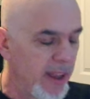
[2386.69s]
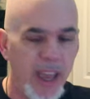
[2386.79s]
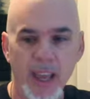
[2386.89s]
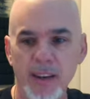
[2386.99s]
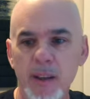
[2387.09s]

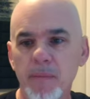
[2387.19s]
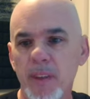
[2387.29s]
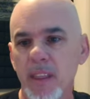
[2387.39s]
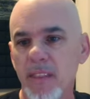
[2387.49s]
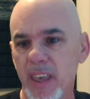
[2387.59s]
And
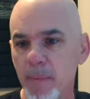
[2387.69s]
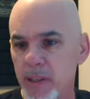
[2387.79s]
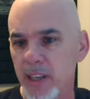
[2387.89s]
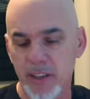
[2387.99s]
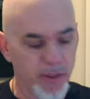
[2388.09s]
the
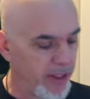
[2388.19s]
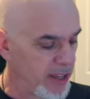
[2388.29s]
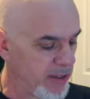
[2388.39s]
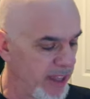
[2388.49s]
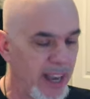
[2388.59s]
impetus for
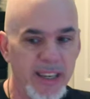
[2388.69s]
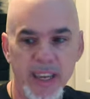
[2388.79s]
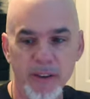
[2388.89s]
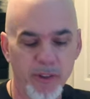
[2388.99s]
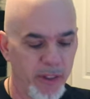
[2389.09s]
this, or the
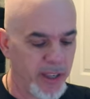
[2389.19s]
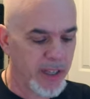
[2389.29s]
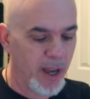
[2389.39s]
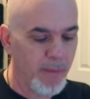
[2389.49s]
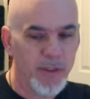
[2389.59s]
idea for this,
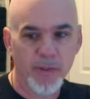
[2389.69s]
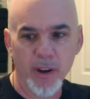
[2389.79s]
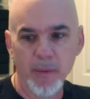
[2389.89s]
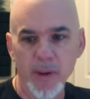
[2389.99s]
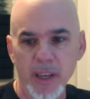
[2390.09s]
comes
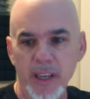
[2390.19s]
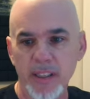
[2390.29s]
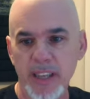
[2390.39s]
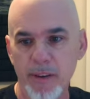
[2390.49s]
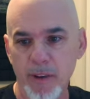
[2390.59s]
from
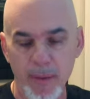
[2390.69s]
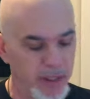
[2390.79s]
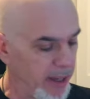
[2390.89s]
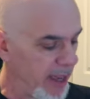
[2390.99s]
Dave Ramsey.